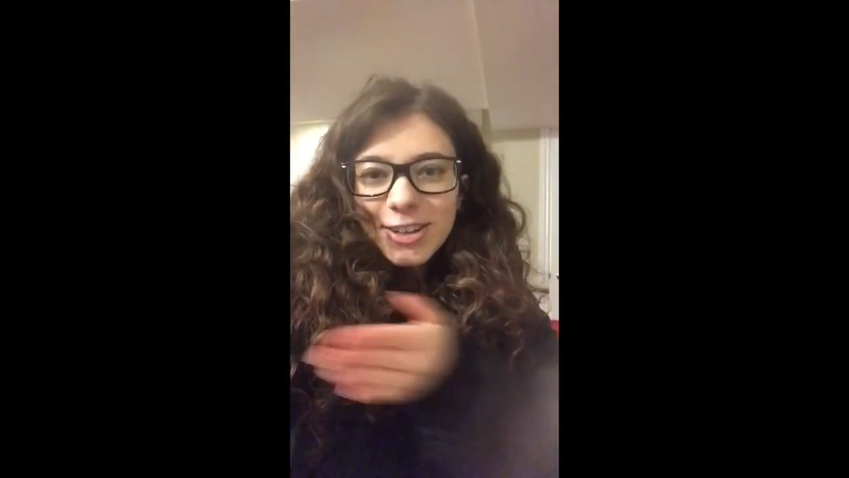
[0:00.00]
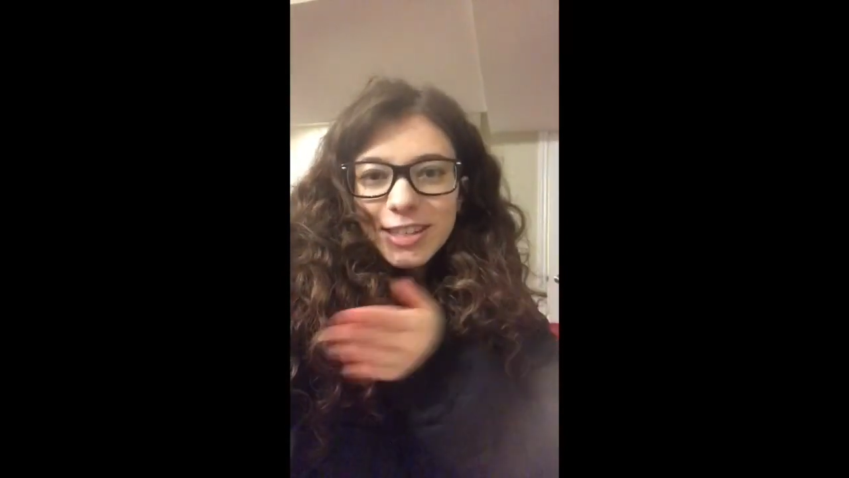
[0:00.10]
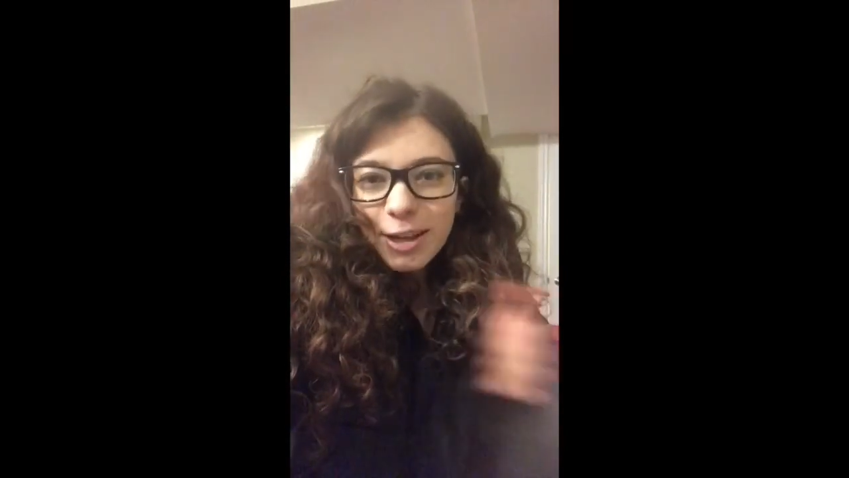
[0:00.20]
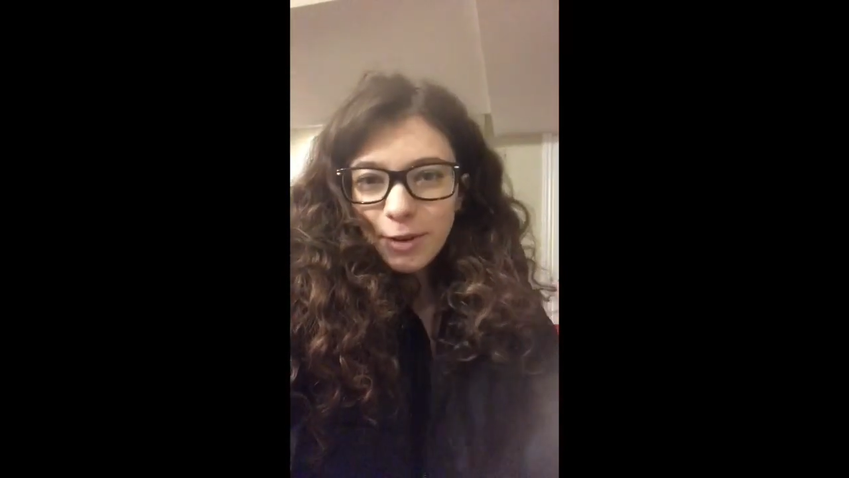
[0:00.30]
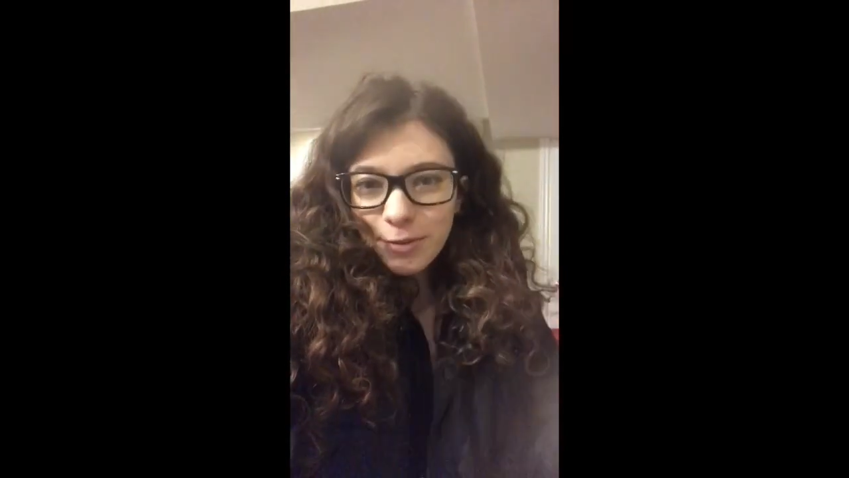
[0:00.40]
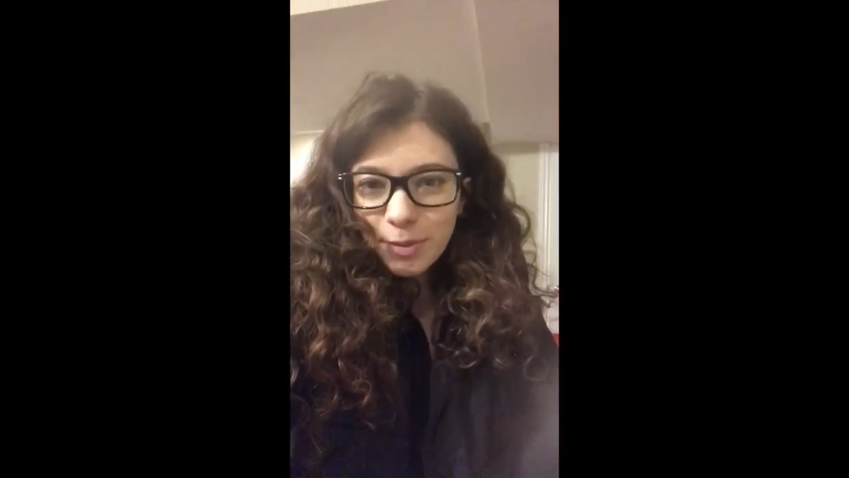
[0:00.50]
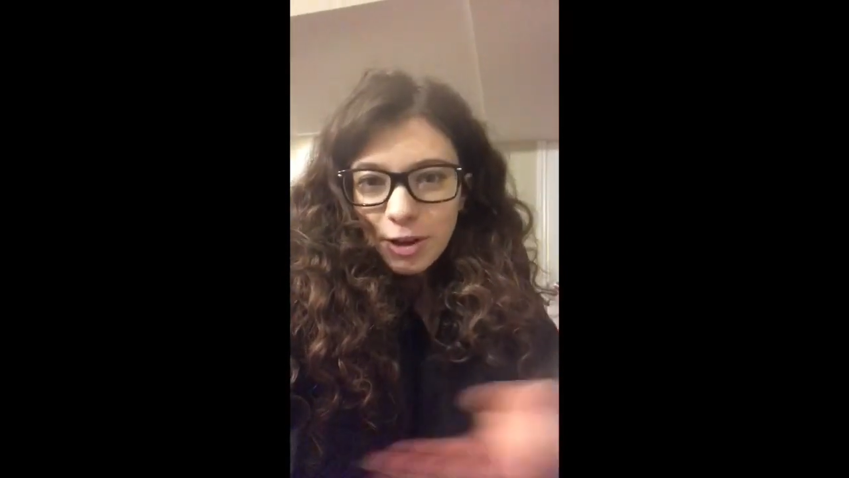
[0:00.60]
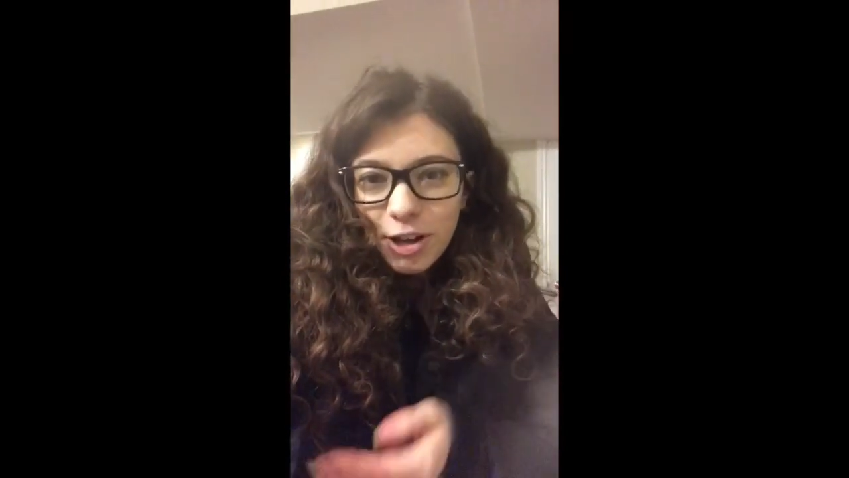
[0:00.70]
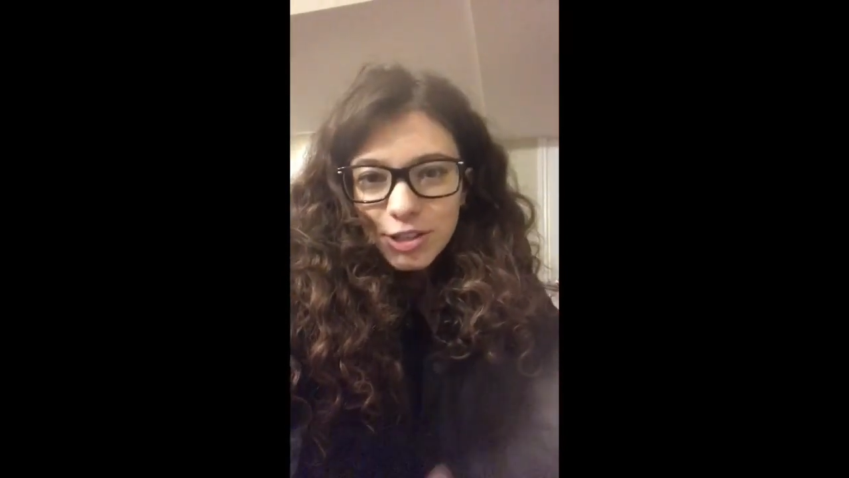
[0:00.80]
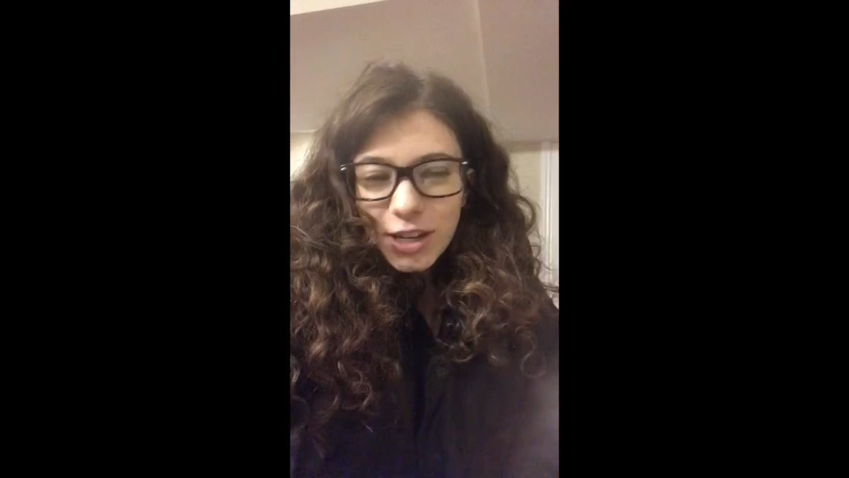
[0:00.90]
or take away from
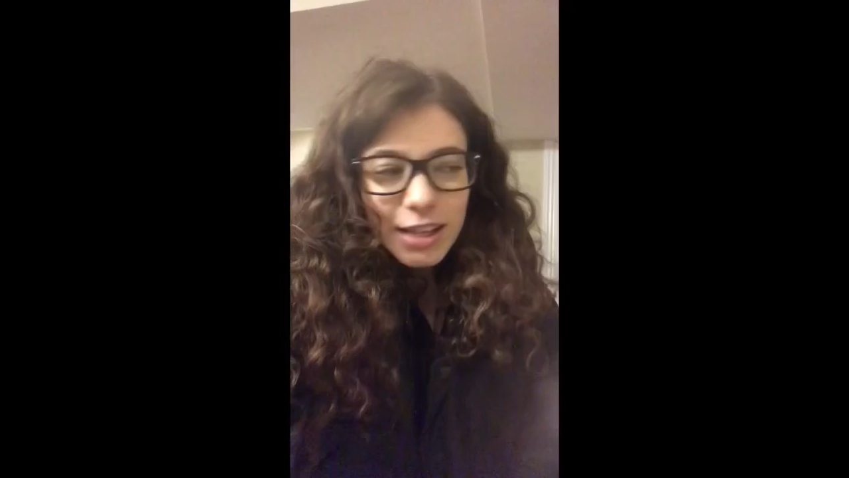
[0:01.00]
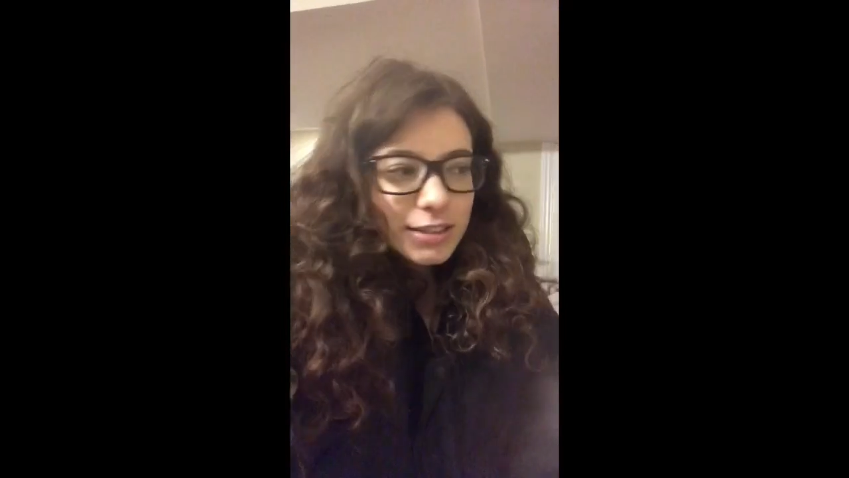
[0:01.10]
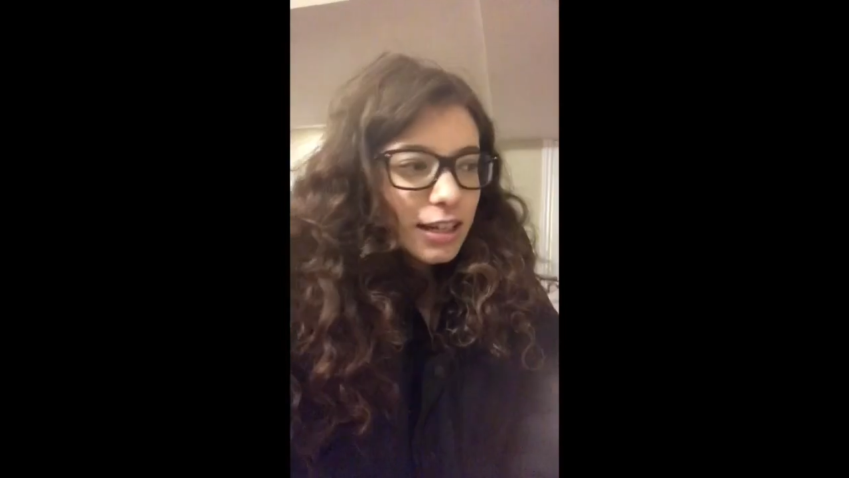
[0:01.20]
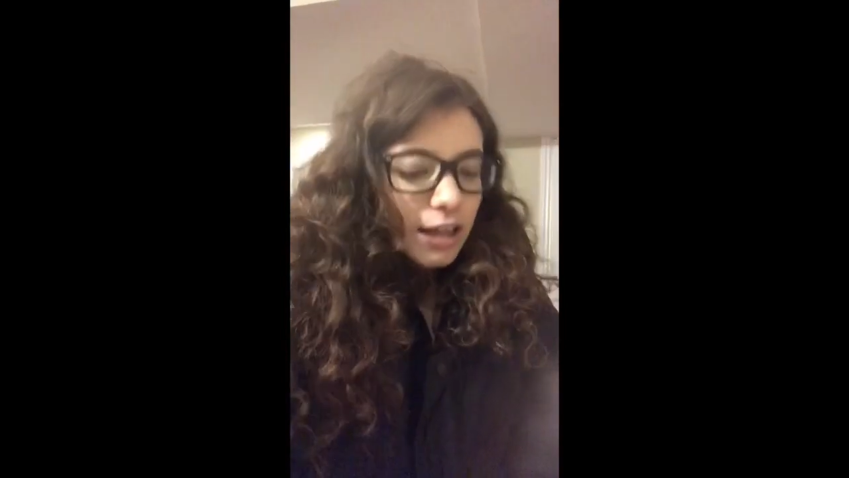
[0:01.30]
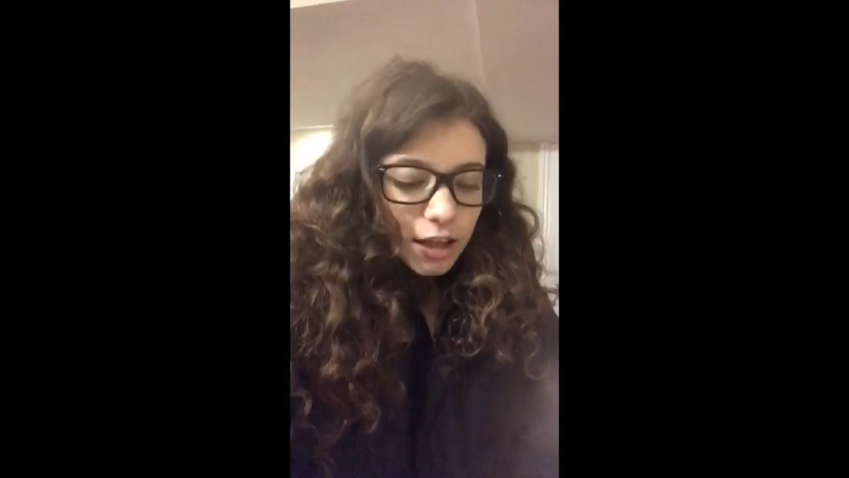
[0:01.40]
the contrast.